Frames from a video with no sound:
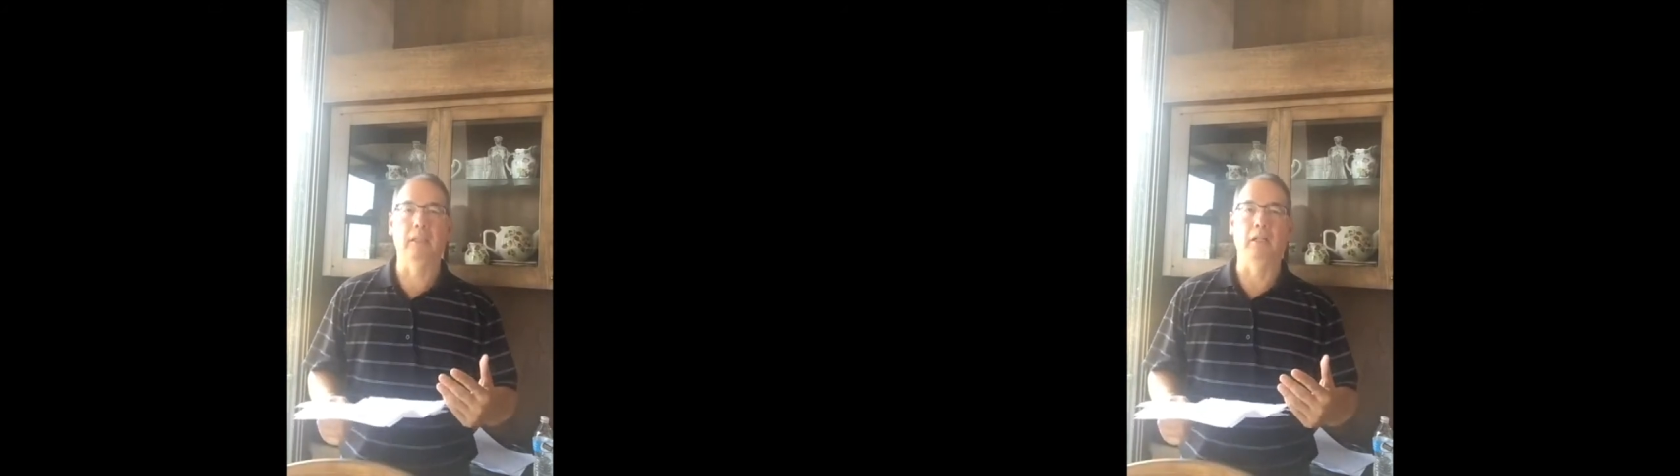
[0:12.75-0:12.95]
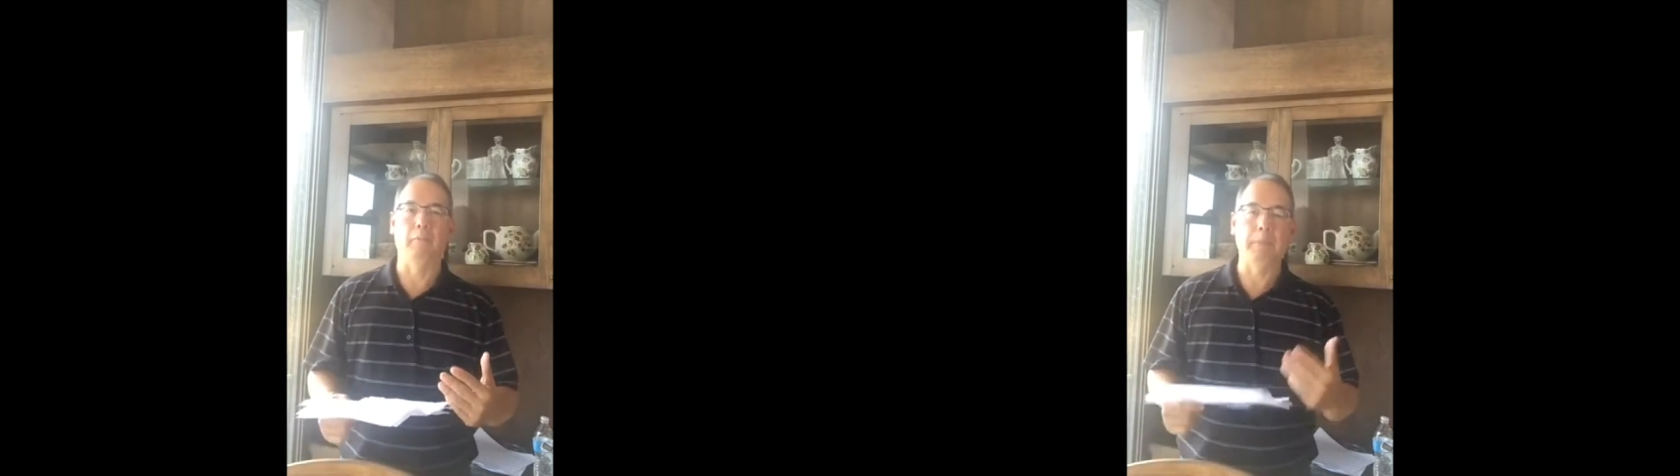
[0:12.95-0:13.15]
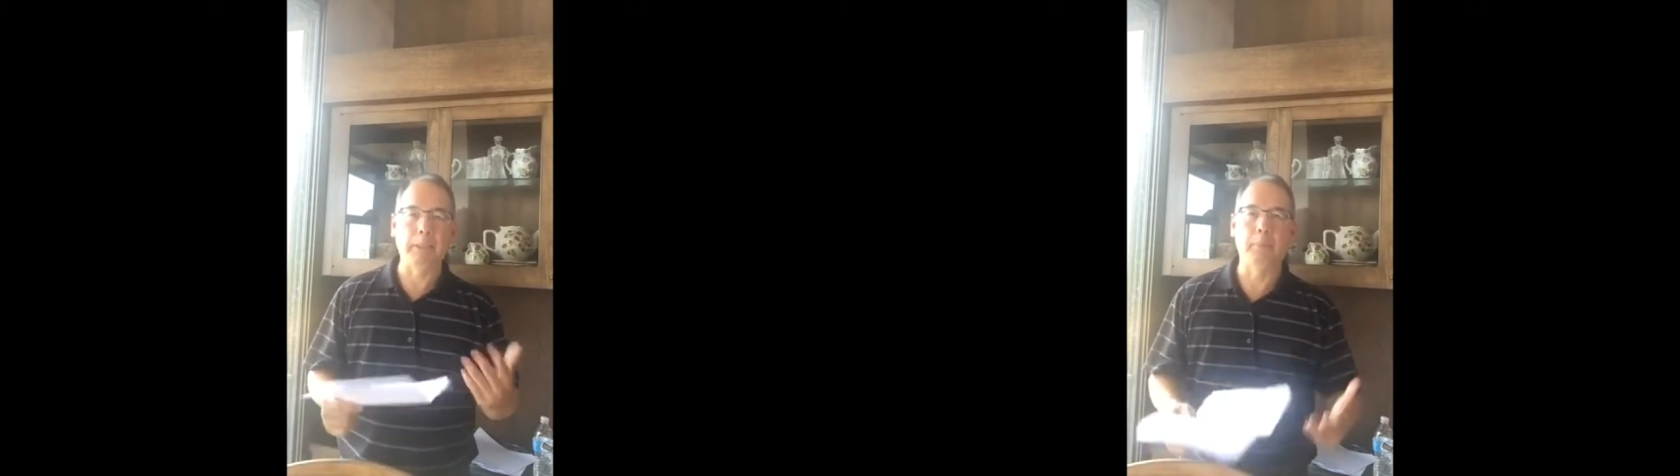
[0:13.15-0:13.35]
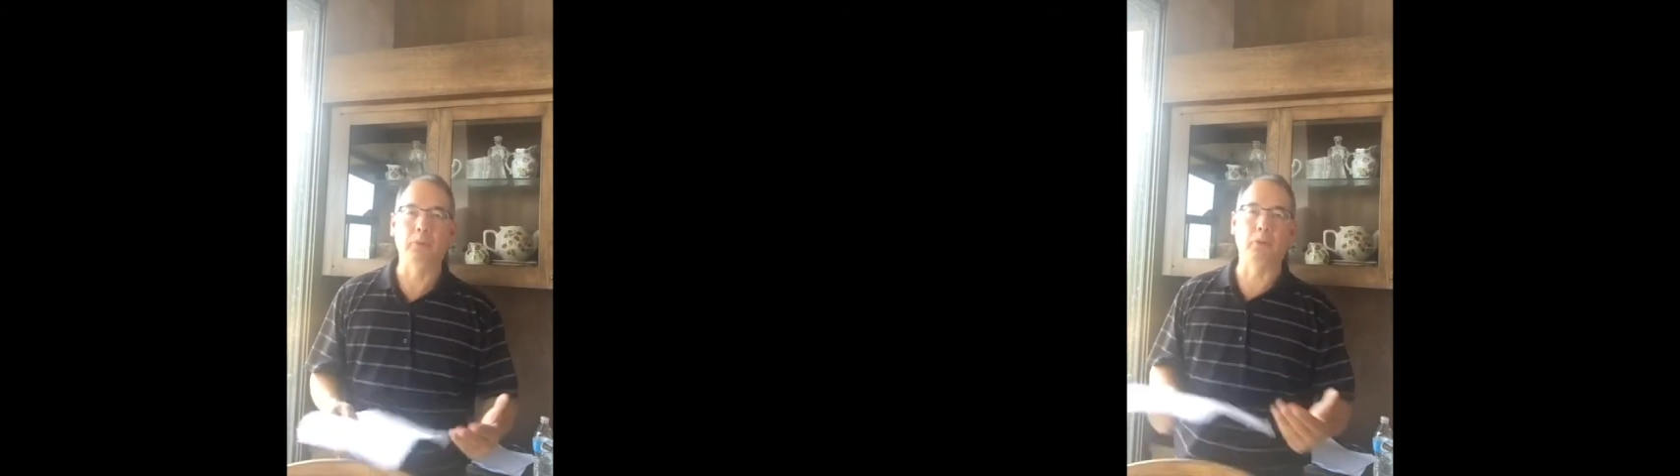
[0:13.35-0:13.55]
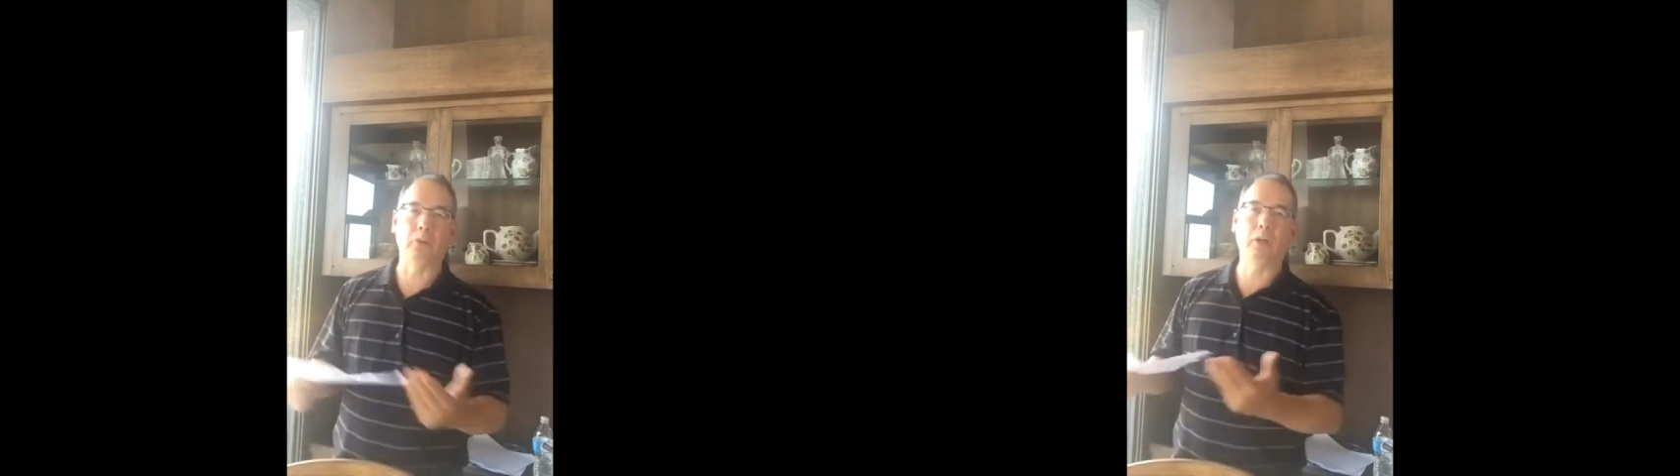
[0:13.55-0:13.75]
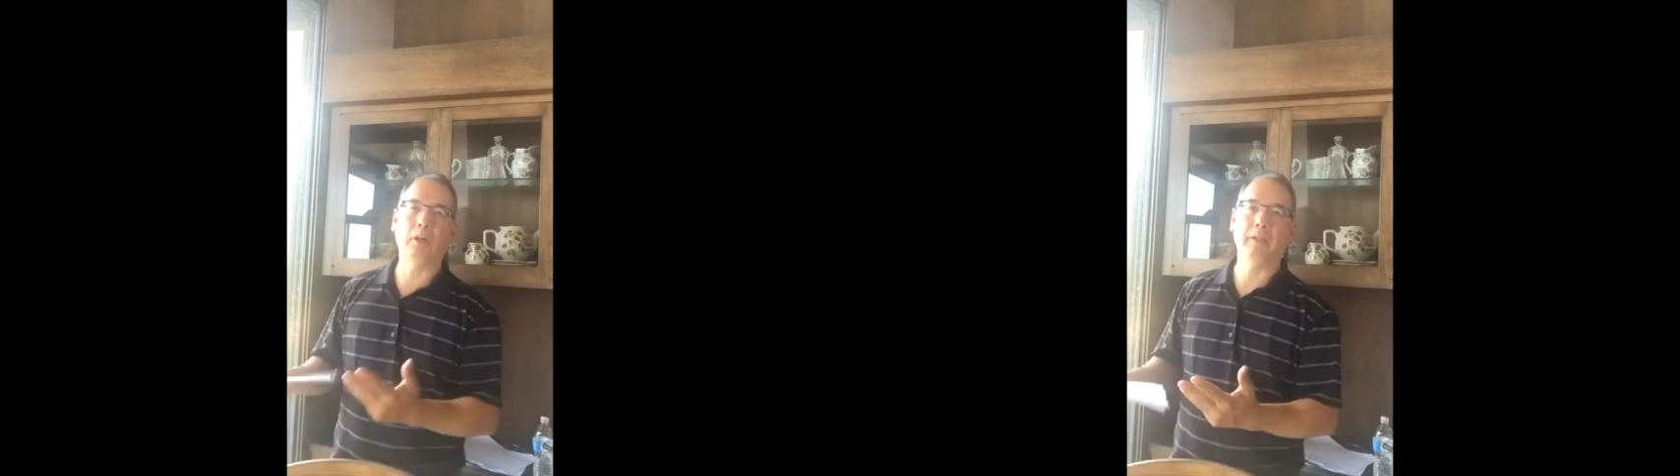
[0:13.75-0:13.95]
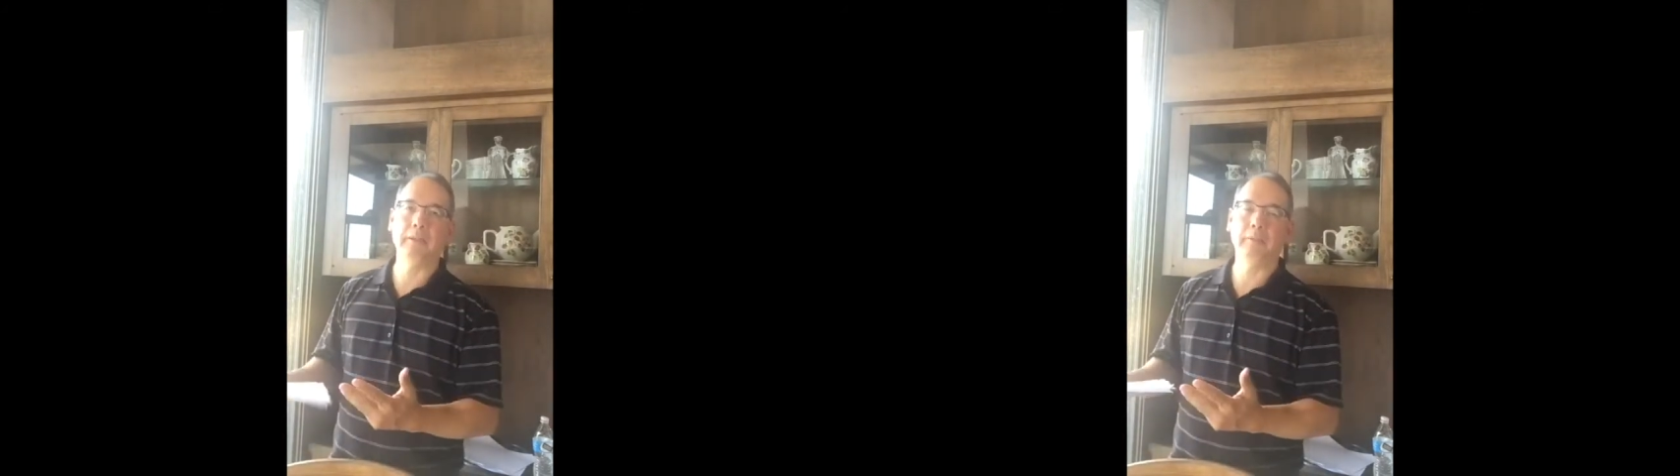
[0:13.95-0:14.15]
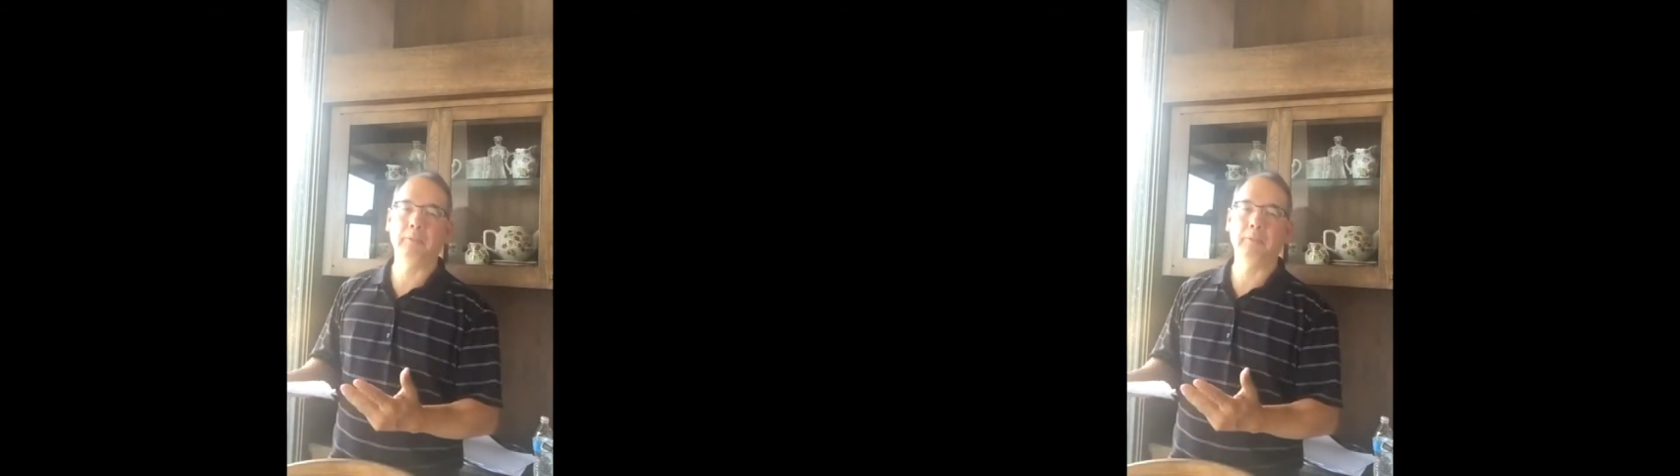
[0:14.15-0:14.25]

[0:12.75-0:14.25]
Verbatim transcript: of people to God,